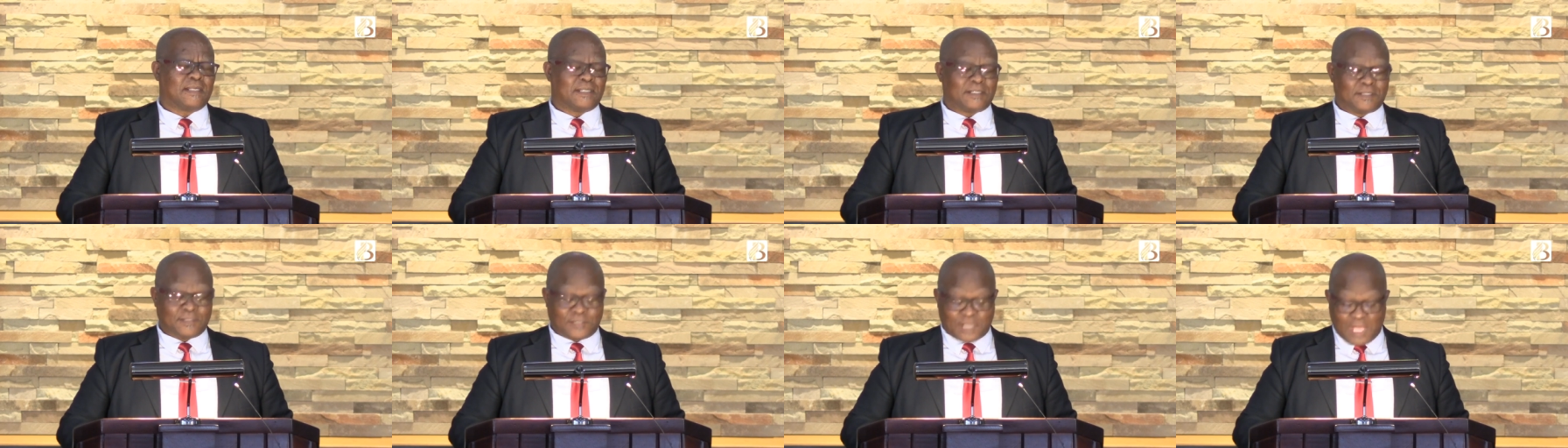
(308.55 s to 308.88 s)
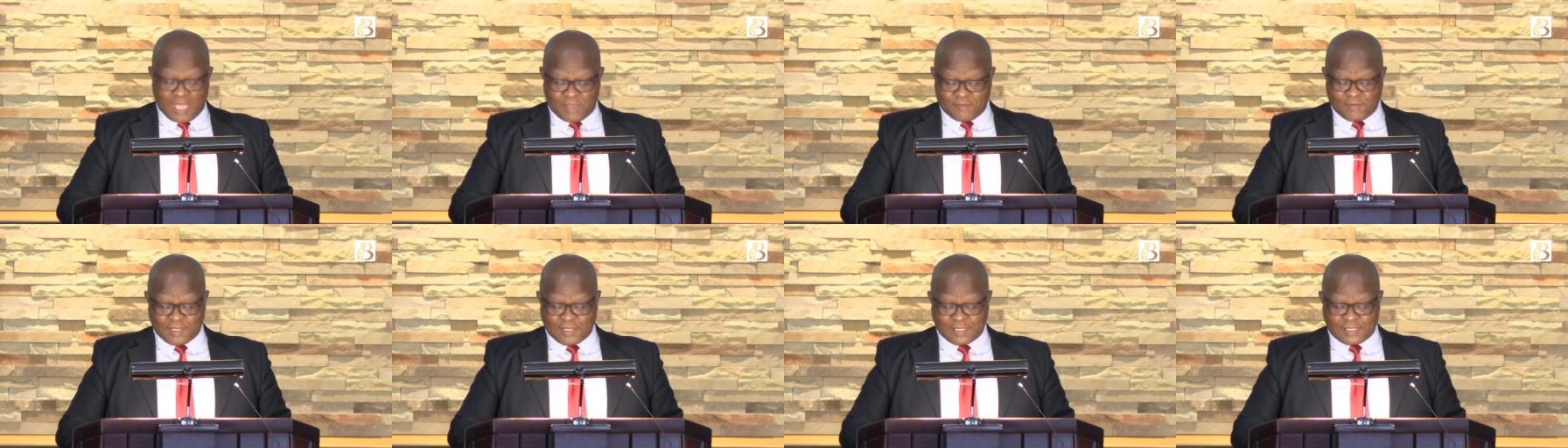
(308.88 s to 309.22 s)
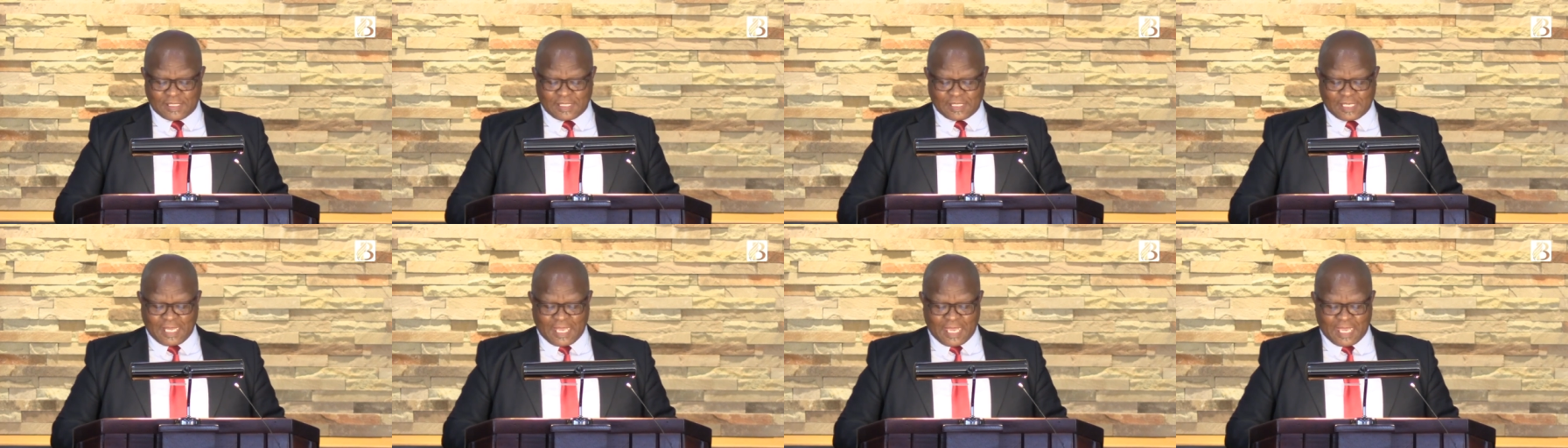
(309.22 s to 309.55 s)
David
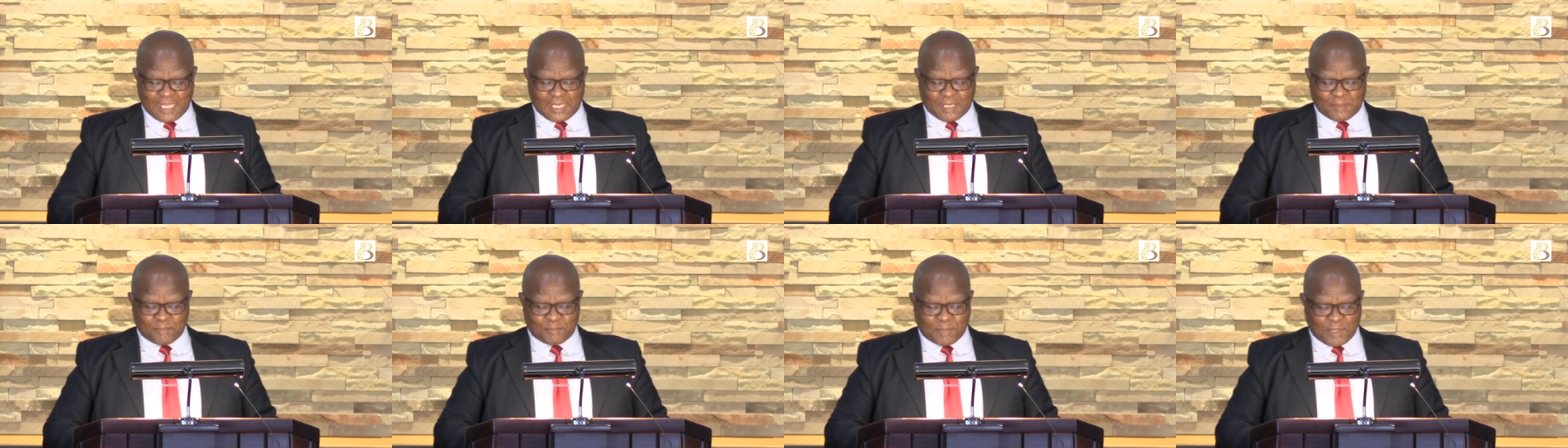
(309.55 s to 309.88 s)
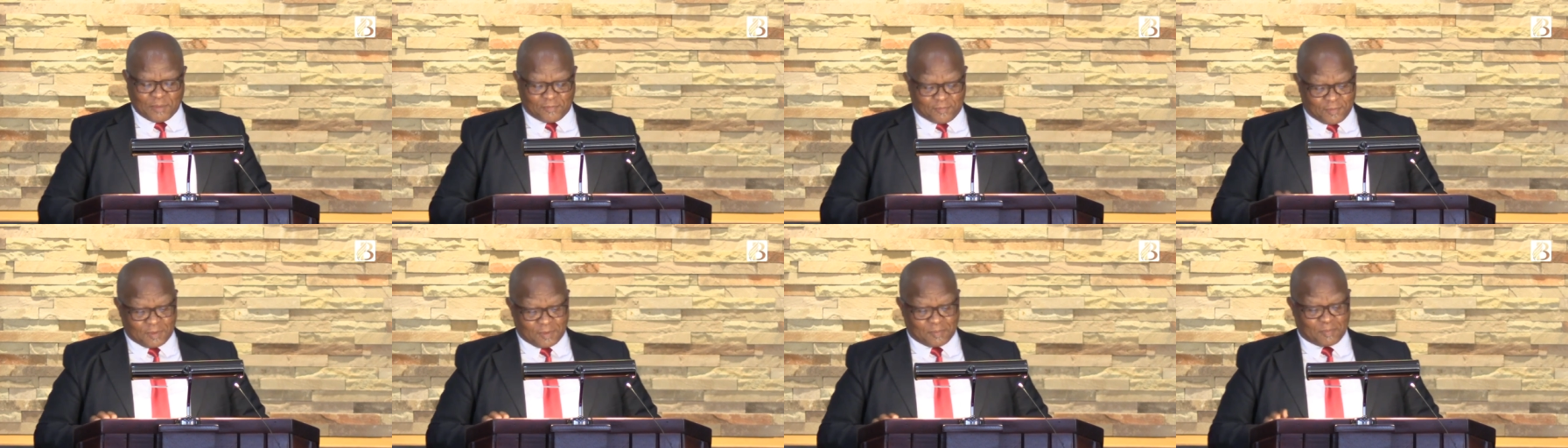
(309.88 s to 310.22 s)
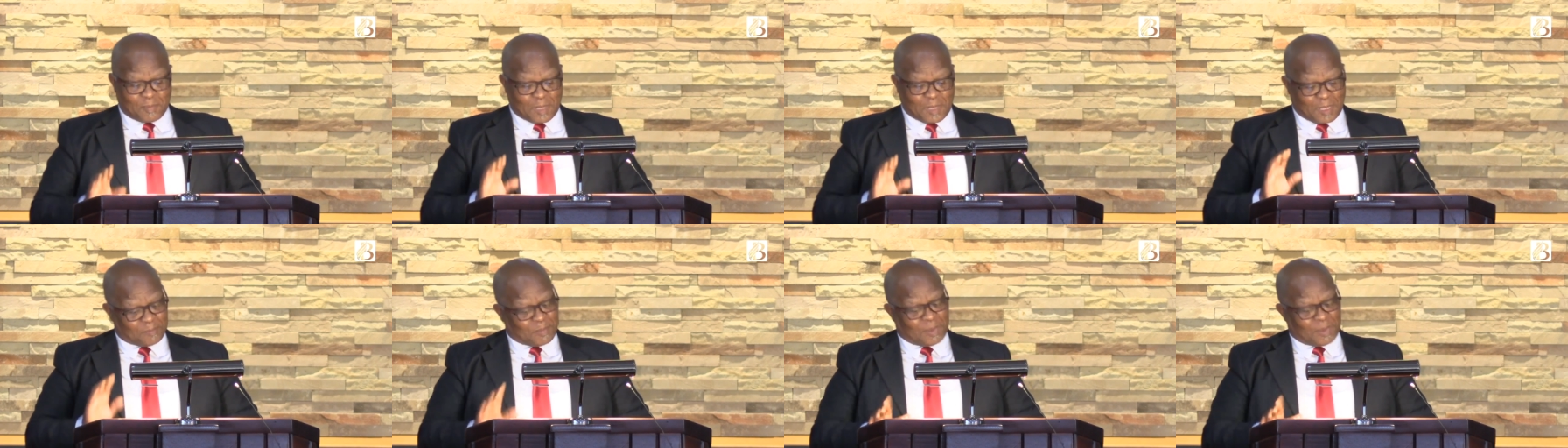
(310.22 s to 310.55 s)
and
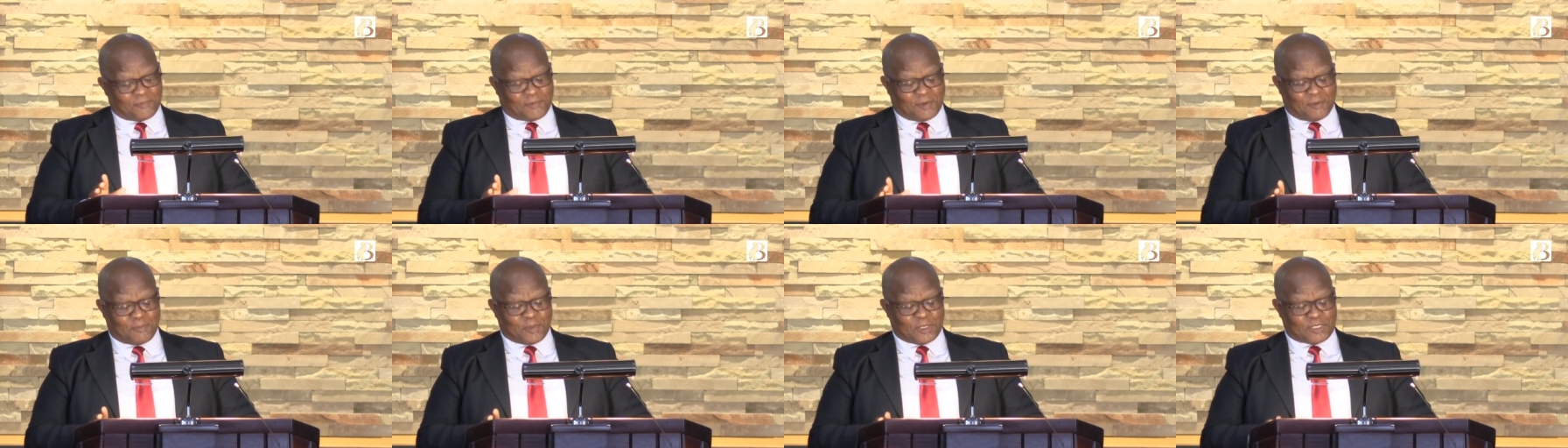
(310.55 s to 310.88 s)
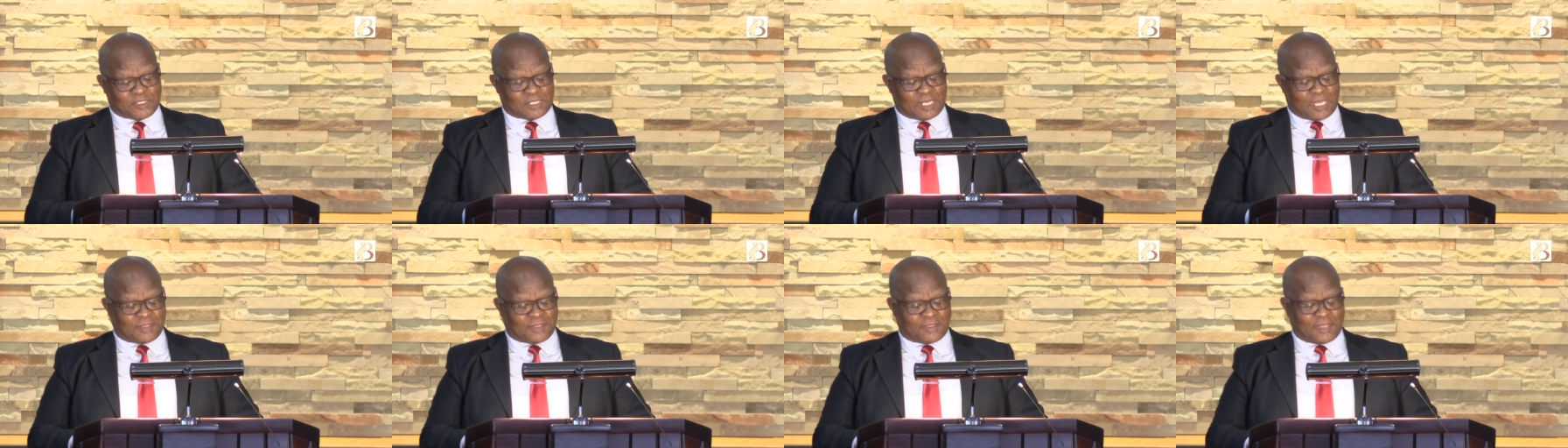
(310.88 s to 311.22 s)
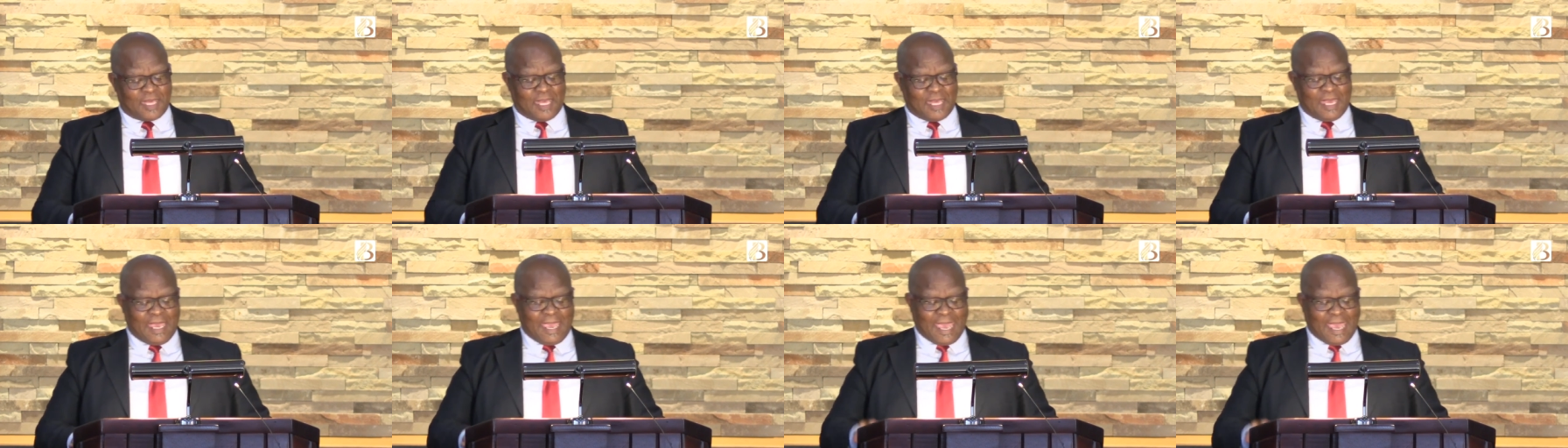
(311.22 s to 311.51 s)
Mephibosheth